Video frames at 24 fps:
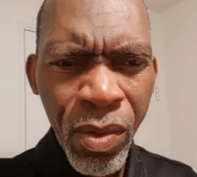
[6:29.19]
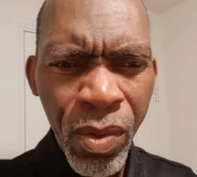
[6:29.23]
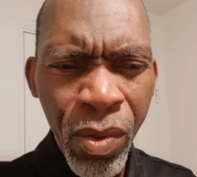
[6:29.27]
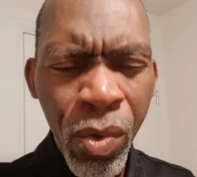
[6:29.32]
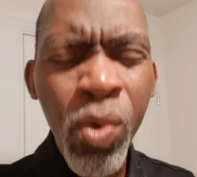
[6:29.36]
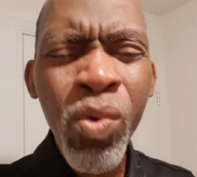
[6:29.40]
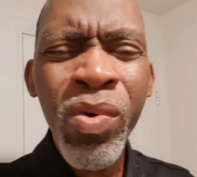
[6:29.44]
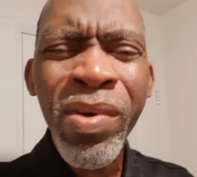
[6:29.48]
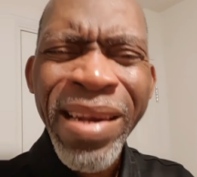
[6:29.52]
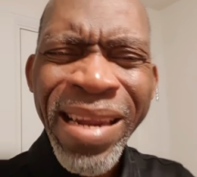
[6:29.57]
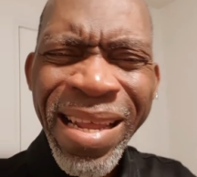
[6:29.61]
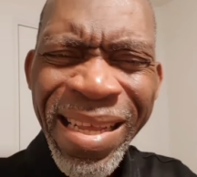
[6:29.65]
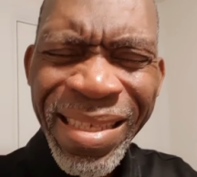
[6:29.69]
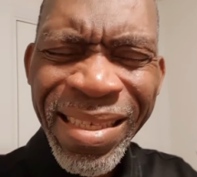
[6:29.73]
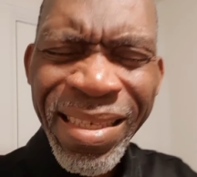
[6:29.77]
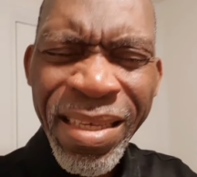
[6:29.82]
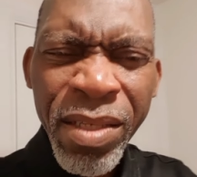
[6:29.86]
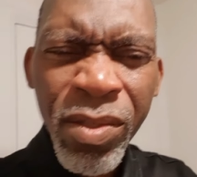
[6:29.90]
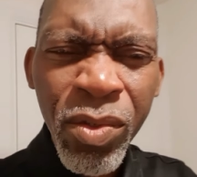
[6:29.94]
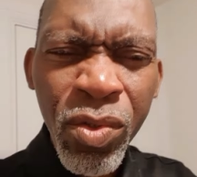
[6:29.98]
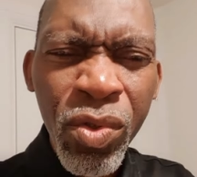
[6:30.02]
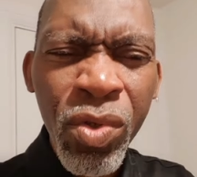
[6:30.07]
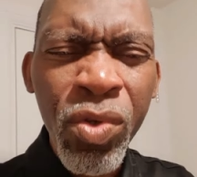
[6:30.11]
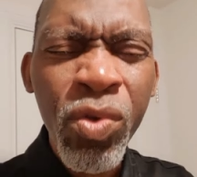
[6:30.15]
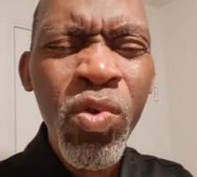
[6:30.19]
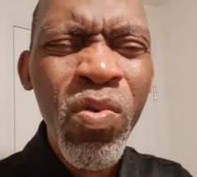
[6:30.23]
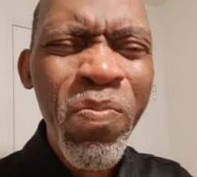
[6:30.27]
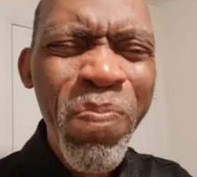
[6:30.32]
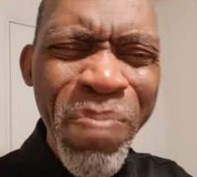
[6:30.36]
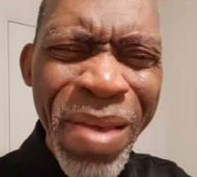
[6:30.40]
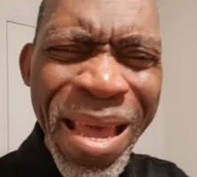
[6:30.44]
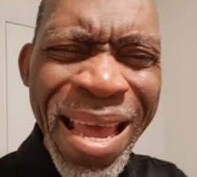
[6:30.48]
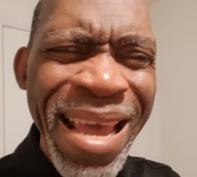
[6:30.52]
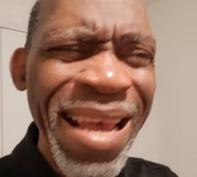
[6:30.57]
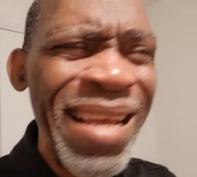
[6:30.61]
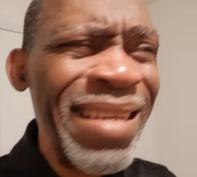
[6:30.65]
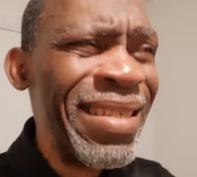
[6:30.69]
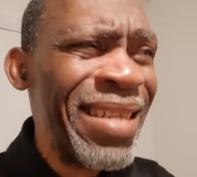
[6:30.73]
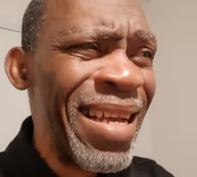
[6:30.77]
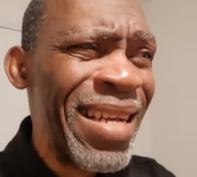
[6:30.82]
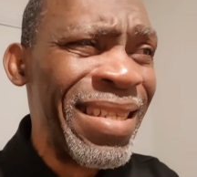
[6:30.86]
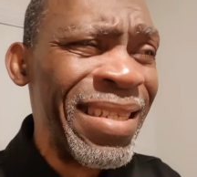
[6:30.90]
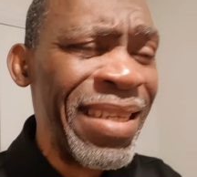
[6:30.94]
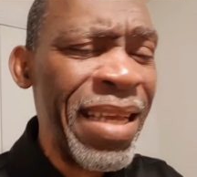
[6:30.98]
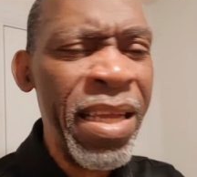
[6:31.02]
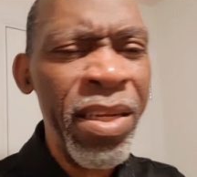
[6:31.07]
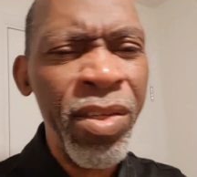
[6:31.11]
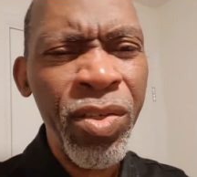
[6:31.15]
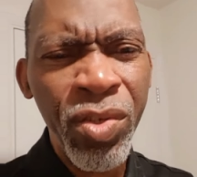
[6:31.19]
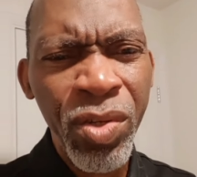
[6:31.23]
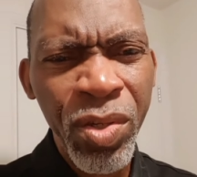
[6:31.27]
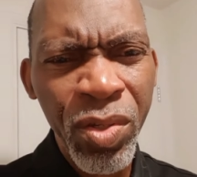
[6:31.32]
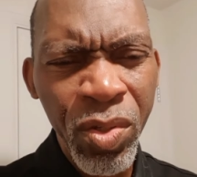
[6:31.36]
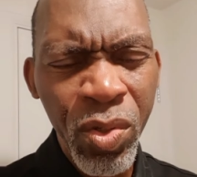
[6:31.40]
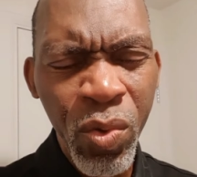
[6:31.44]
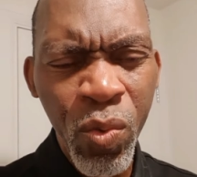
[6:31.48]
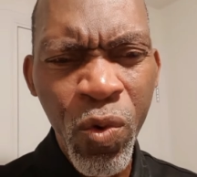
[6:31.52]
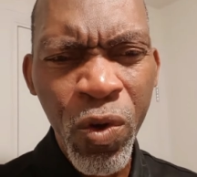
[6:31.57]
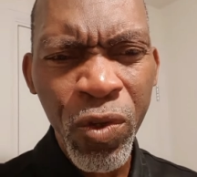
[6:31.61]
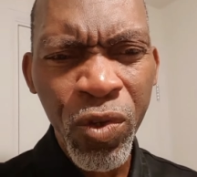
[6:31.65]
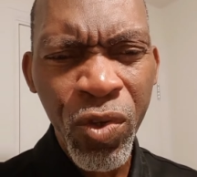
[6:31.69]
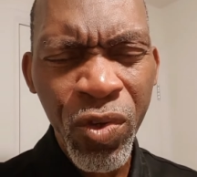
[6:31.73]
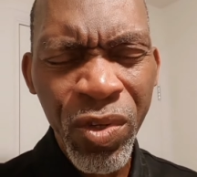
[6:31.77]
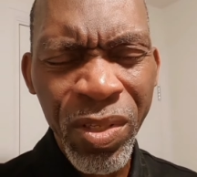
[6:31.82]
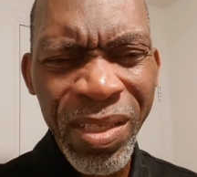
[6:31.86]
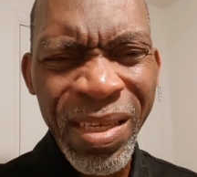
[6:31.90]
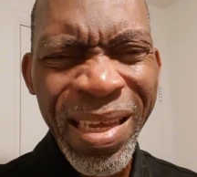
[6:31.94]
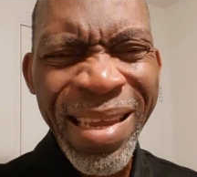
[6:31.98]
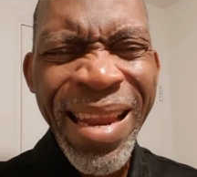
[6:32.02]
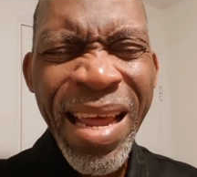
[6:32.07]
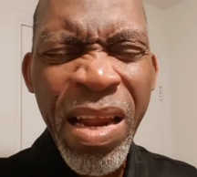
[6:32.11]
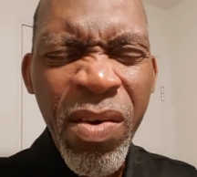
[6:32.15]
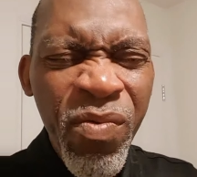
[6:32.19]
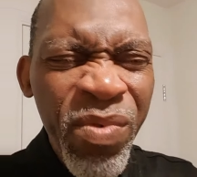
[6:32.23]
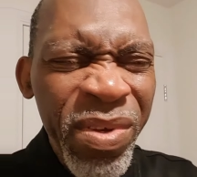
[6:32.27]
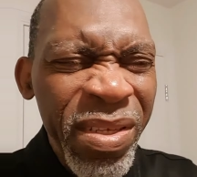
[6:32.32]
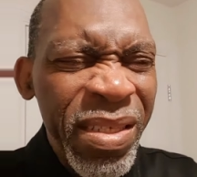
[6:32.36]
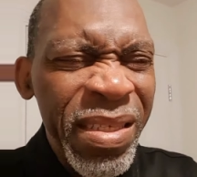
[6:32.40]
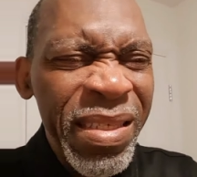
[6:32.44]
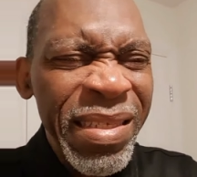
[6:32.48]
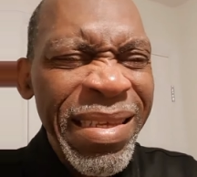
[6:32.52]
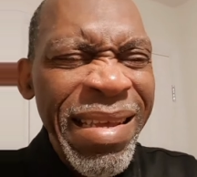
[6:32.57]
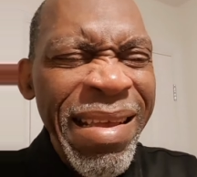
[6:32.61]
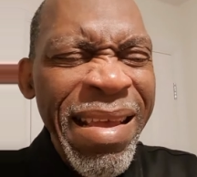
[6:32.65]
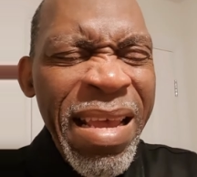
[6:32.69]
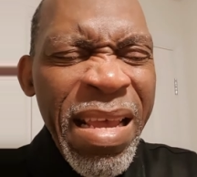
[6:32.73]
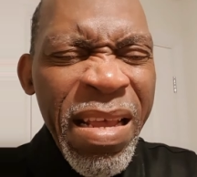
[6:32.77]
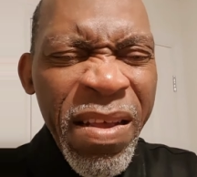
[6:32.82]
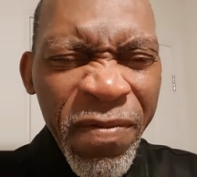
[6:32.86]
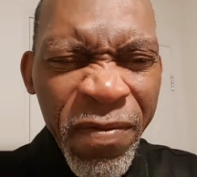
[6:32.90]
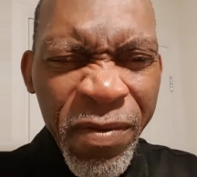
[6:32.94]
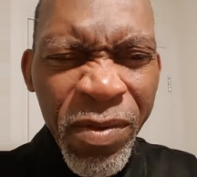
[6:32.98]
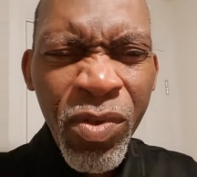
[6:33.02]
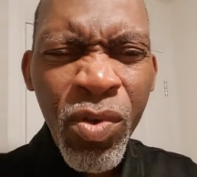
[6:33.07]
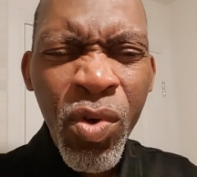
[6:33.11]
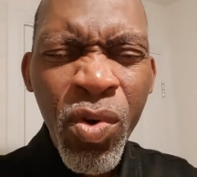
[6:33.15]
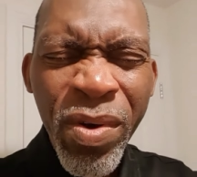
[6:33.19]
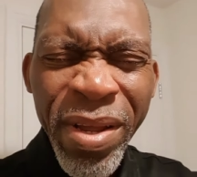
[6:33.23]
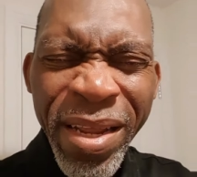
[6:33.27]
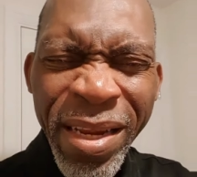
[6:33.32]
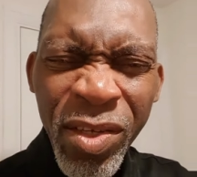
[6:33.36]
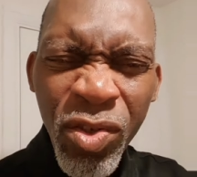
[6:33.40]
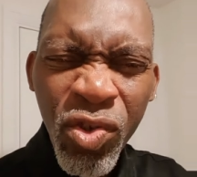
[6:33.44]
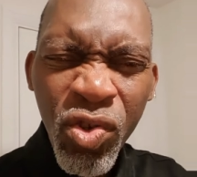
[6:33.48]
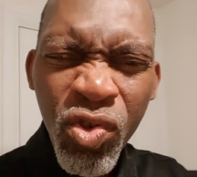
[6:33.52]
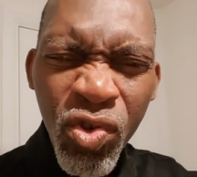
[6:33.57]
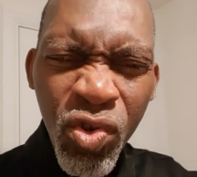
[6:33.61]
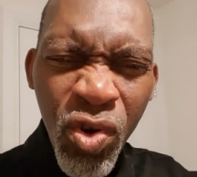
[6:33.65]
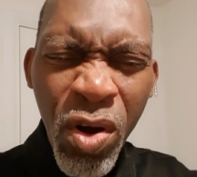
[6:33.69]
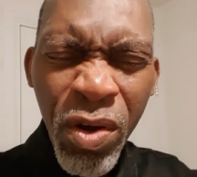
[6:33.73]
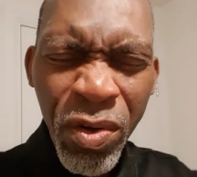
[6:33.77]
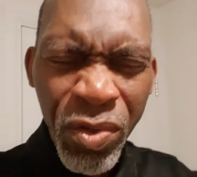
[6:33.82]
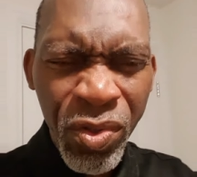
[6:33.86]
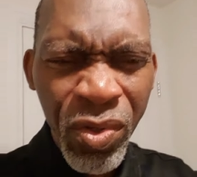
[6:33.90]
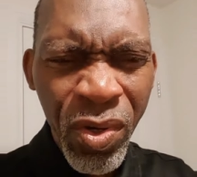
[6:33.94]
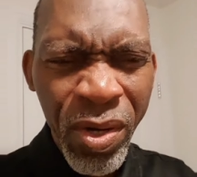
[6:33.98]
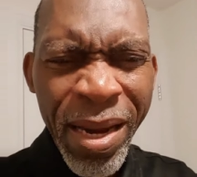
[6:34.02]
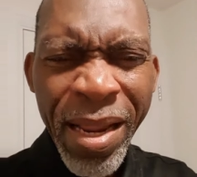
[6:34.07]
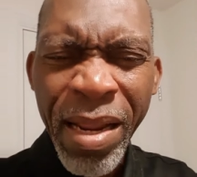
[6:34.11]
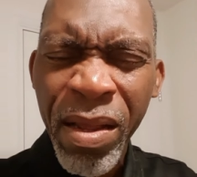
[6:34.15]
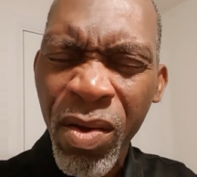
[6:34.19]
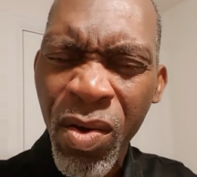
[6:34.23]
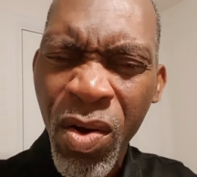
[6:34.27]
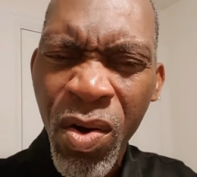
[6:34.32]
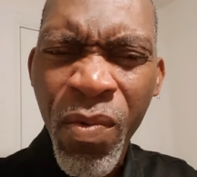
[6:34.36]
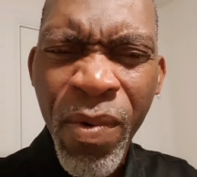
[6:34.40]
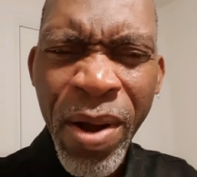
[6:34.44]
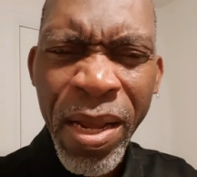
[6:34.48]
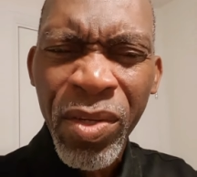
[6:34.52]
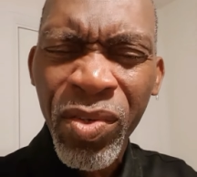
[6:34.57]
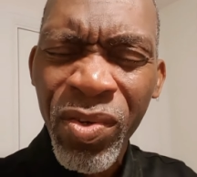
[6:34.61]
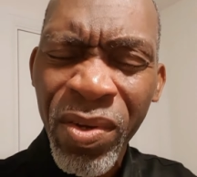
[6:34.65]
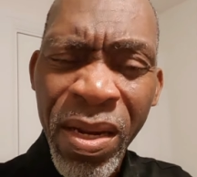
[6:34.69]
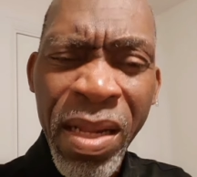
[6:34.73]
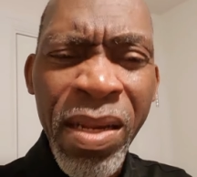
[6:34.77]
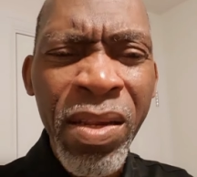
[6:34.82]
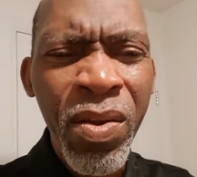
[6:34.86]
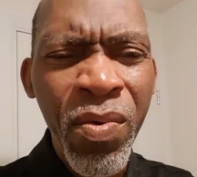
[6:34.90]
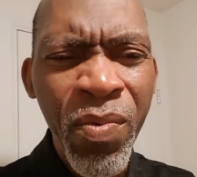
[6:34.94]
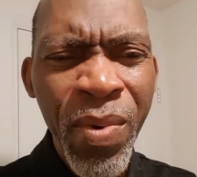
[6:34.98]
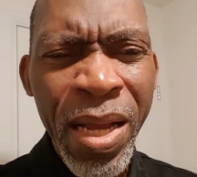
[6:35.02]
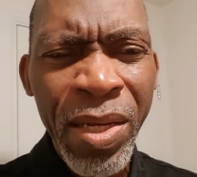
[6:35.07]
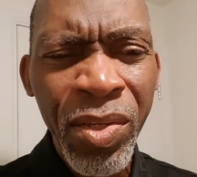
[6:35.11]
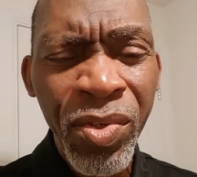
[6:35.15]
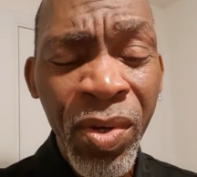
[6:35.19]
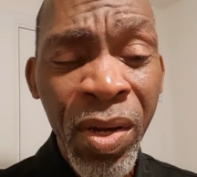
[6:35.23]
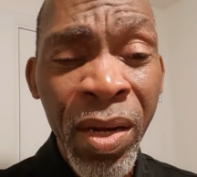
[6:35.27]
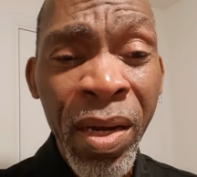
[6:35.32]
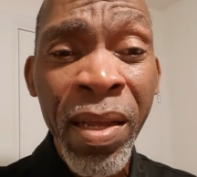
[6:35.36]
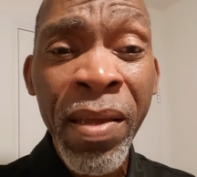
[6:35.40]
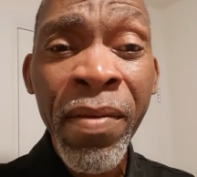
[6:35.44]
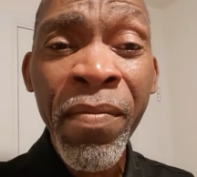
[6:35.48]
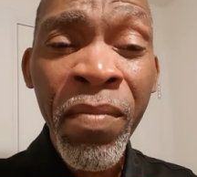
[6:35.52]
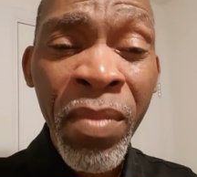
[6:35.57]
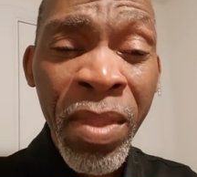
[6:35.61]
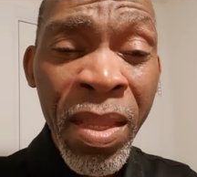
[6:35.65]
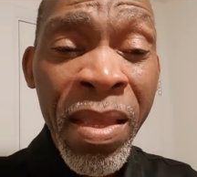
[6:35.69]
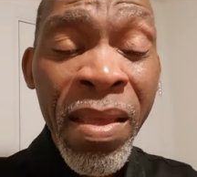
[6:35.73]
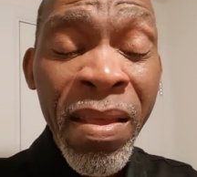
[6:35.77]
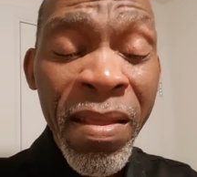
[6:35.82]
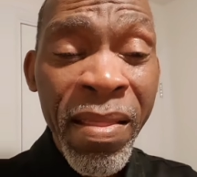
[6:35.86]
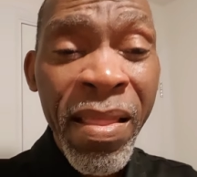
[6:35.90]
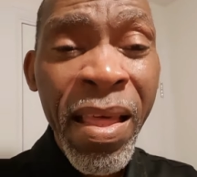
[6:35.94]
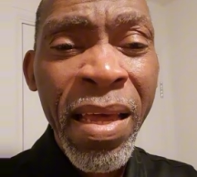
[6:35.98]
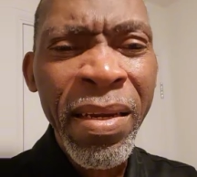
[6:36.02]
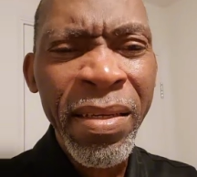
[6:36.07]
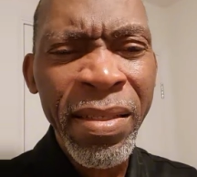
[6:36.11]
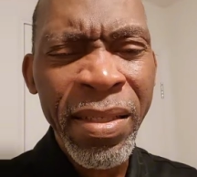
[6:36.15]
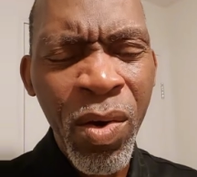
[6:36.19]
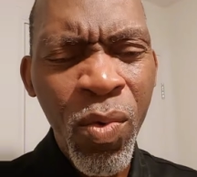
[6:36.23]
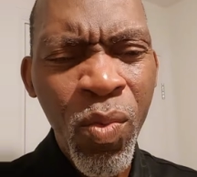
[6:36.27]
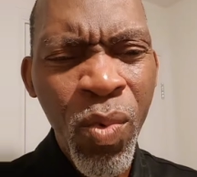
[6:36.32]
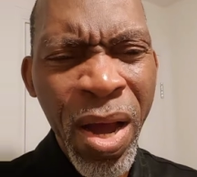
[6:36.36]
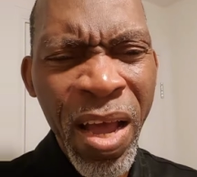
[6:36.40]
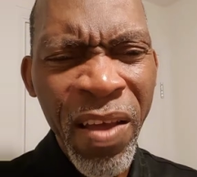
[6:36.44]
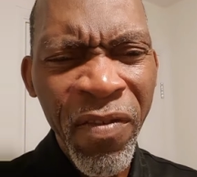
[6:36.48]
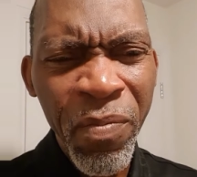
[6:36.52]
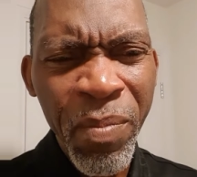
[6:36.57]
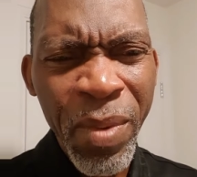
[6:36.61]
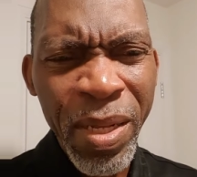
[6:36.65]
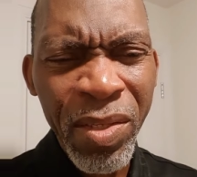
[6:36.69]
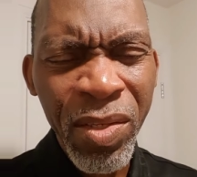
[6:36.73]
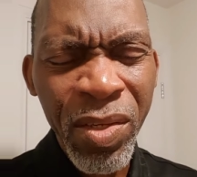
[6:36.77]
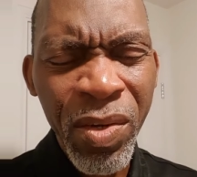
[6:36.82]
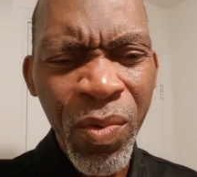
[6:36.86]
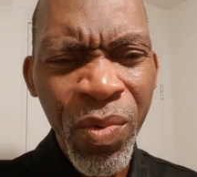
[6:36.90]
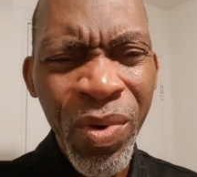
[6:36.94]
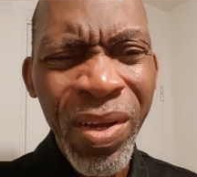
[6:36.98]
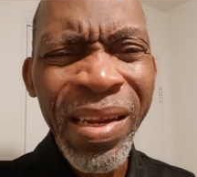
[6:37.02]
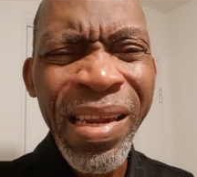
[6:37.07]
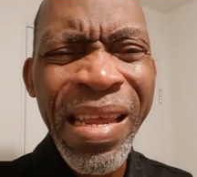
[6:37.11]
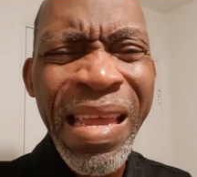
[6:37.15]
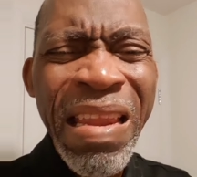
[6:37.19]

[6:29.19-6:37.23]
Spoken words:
who listens to you, pays attention to what you're saying, and receives your instruction and correction and direction, that is a wife material.